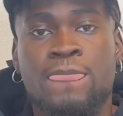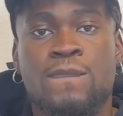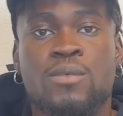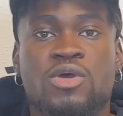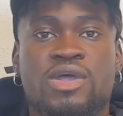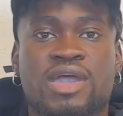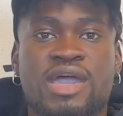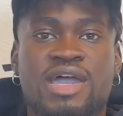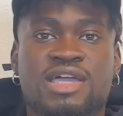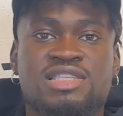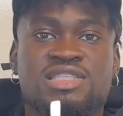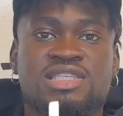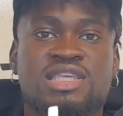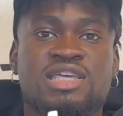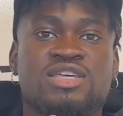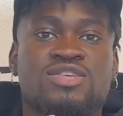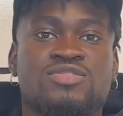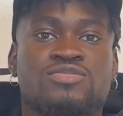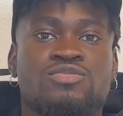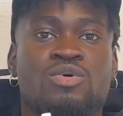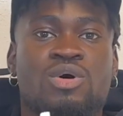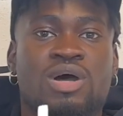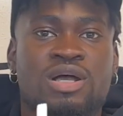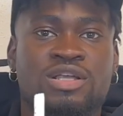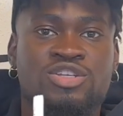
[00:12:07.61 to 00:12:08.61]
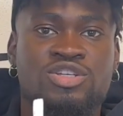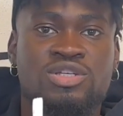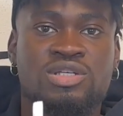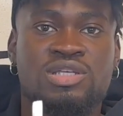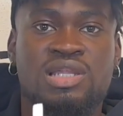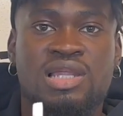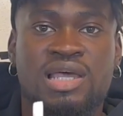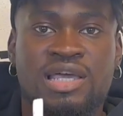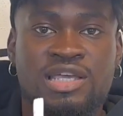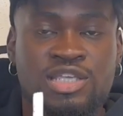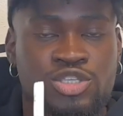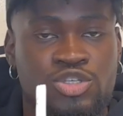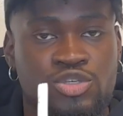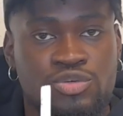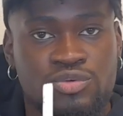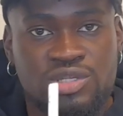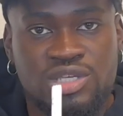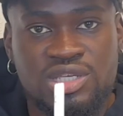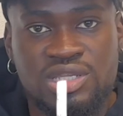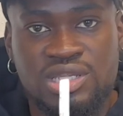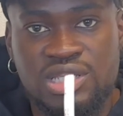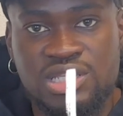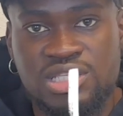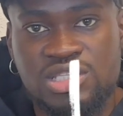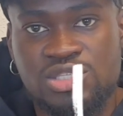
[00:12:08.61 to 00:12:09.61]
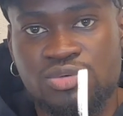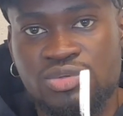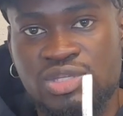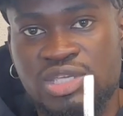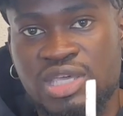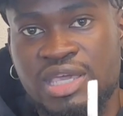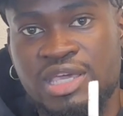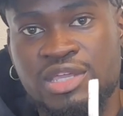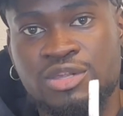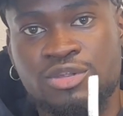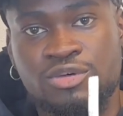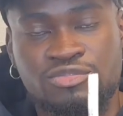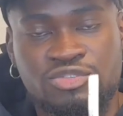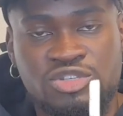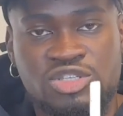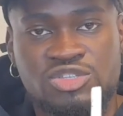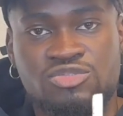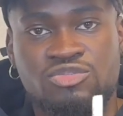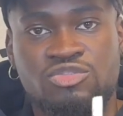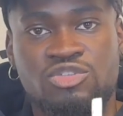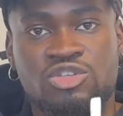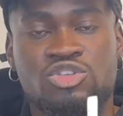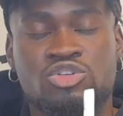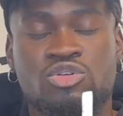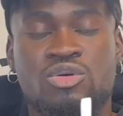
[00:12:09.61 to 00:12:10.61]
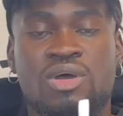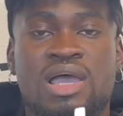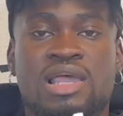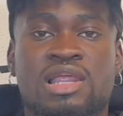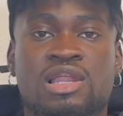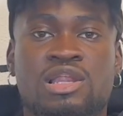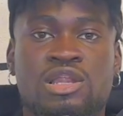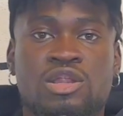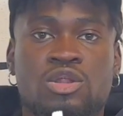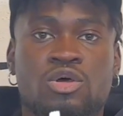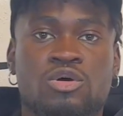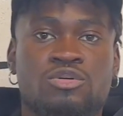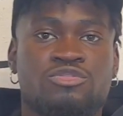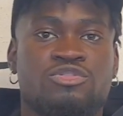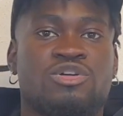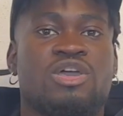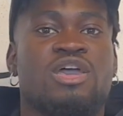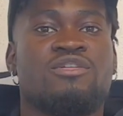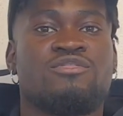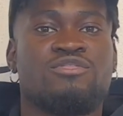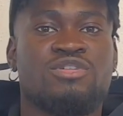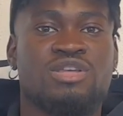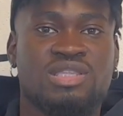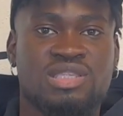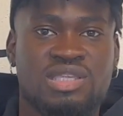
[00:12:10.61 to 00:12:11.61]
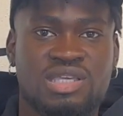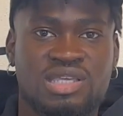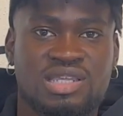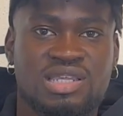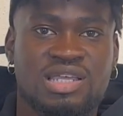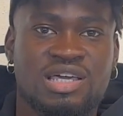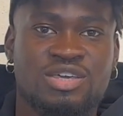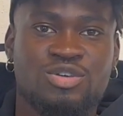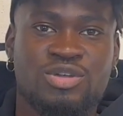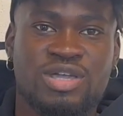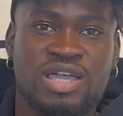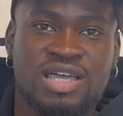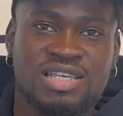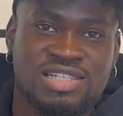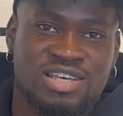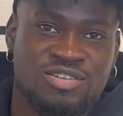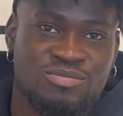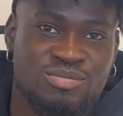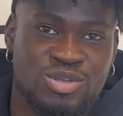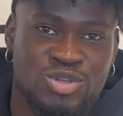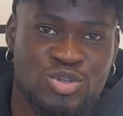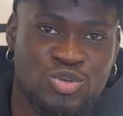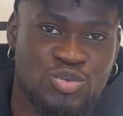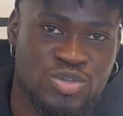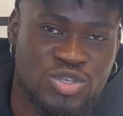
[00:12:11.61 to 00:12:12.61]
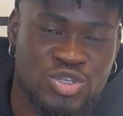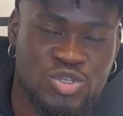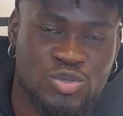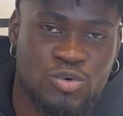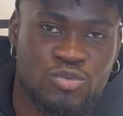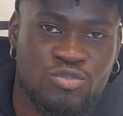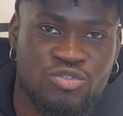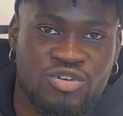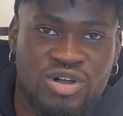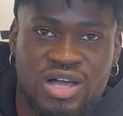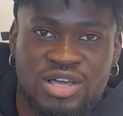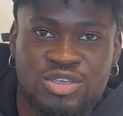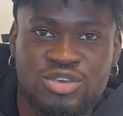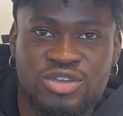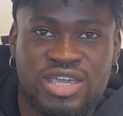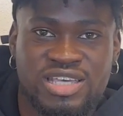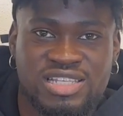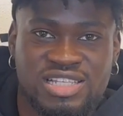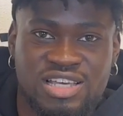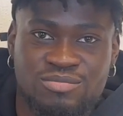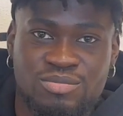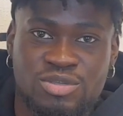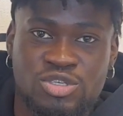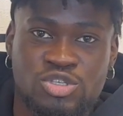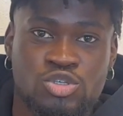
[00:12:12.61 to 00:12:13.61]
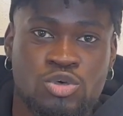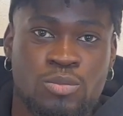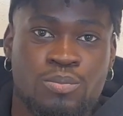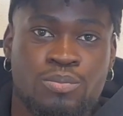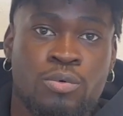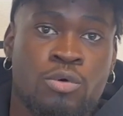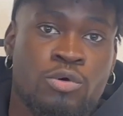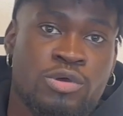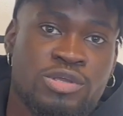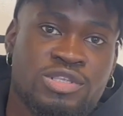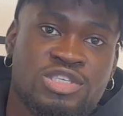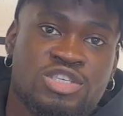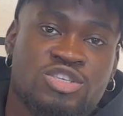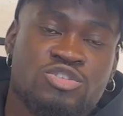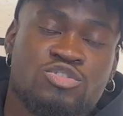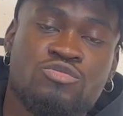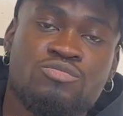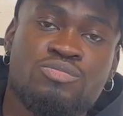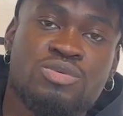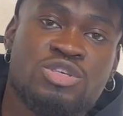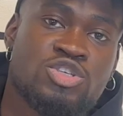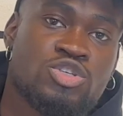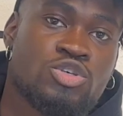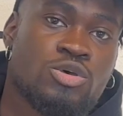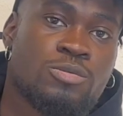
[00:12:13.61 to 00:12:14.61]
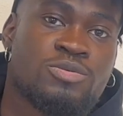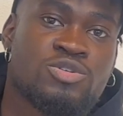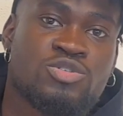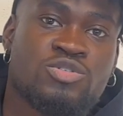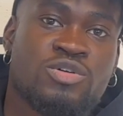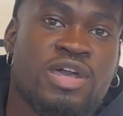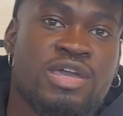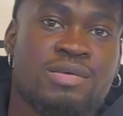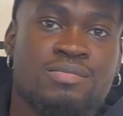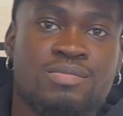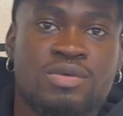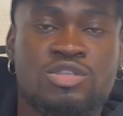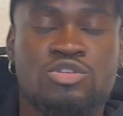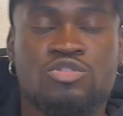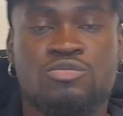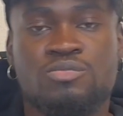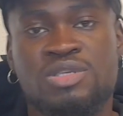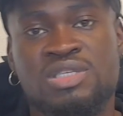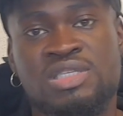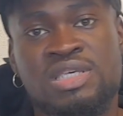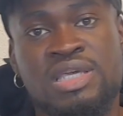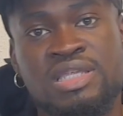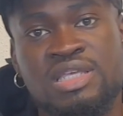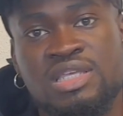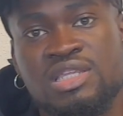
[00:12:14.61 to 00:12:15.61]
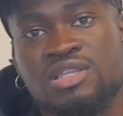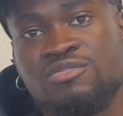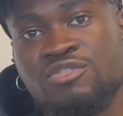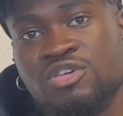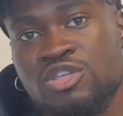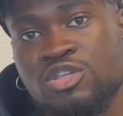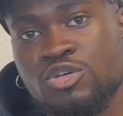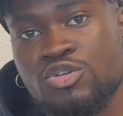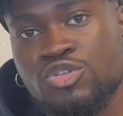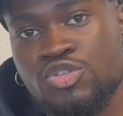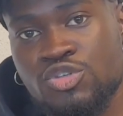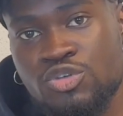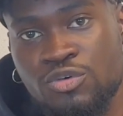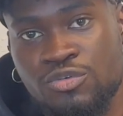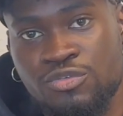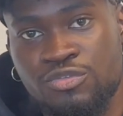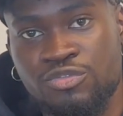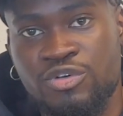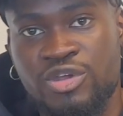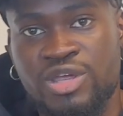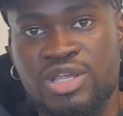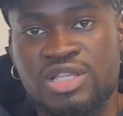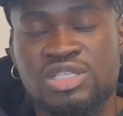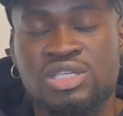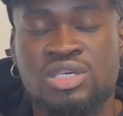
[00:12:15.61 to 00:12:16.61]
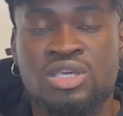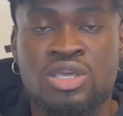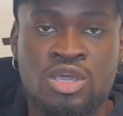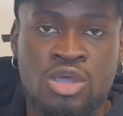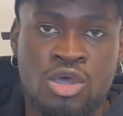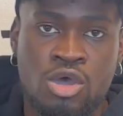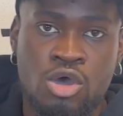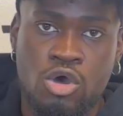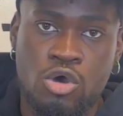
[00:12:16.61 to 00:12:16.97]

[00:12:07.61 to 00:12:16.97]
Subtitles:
But guys, thanks for actually like tuning in till the end of this video. I love everything that you guys have been doing so far. You guys have been supporting, you've been subscribing, you've been sending the videos to your friends.